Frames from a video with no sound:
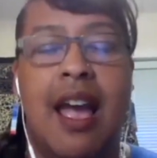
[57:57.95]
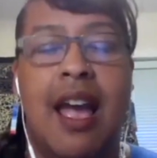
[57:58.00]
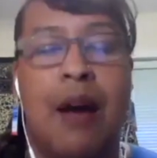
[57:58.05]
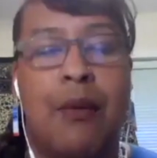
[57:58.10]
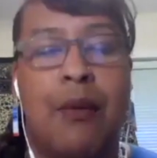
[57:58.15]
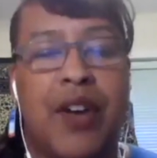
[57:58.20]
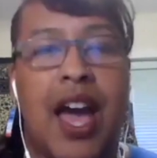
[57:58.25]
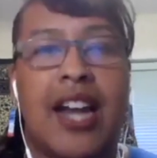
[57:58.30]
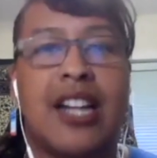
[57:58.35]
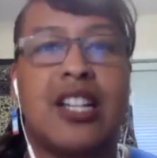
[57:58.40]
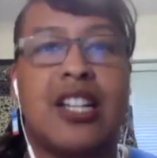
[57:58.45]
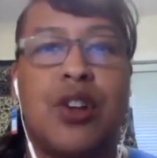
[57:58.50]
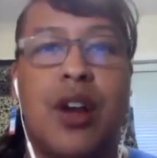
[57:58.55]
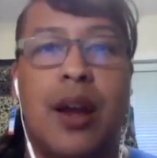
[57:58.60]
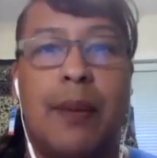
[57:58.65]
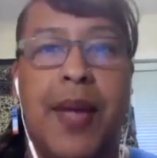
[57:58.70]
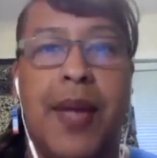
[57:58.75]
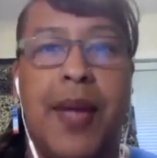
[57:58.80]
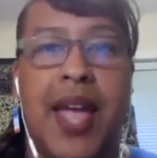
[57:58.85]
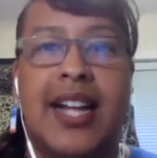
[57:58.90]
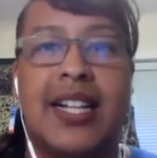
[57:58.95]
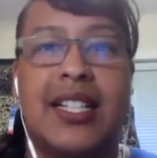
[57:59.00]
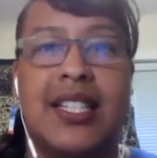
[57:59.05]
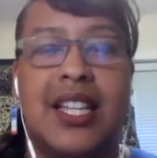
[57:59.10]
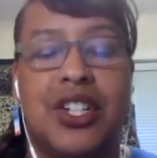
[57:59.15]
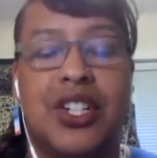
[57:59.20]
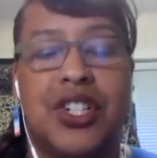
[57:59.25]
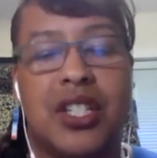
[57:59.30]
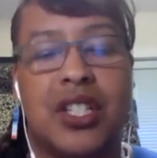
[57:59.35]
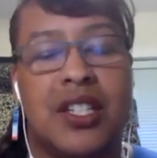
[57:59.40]
We've got to start paying
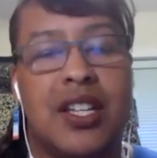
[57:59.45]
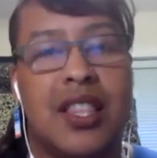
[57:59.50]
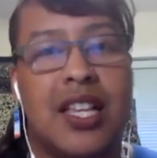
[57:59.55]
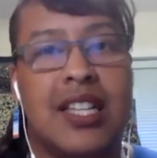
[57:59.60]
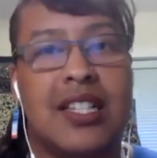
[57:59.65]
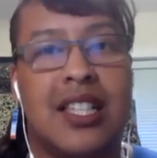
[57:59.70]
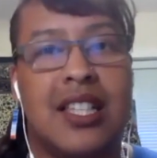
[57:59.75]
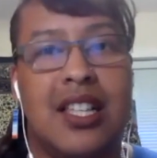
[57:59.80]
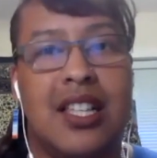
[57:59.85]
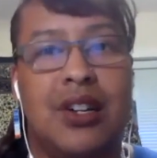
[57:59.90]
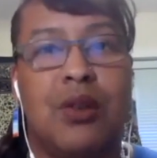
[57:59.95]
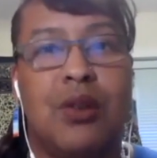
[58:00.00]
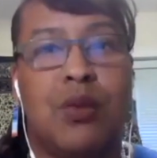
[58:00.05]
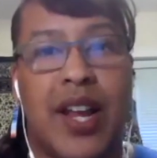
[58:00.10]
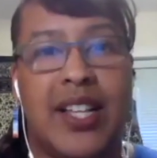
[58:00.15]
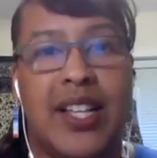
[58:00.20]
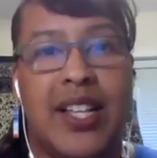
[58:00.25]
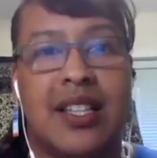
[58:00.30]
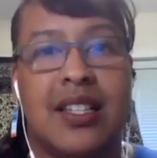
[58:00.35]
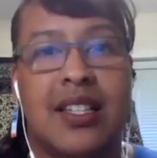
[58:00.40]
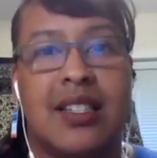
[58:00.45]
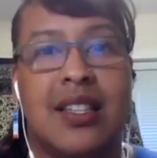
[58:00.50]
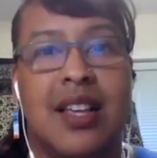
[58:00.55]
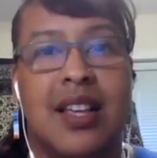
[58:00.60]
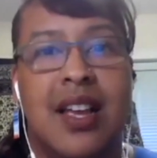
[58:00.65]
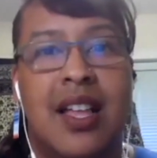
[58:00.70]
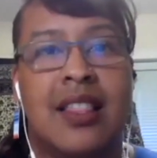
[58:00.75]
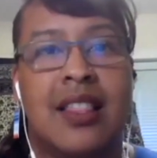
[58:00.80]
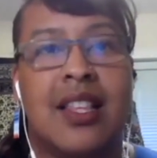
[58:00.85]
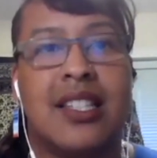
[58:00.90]
attention to these little races,
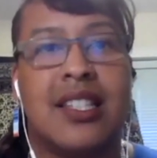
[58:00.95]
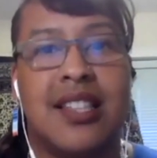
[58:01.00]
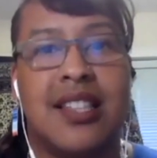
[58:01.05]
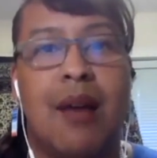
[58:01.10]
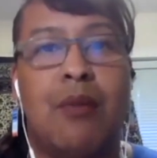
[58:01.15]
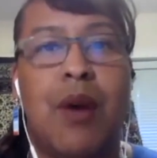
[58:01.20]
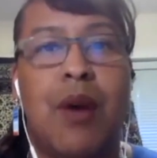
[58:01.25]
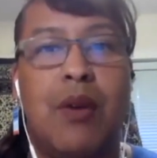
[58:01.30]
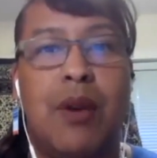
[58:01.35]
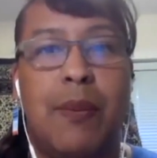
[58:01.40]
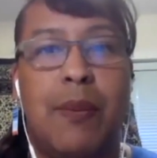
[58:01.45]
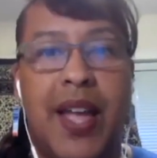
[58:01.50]
the same way we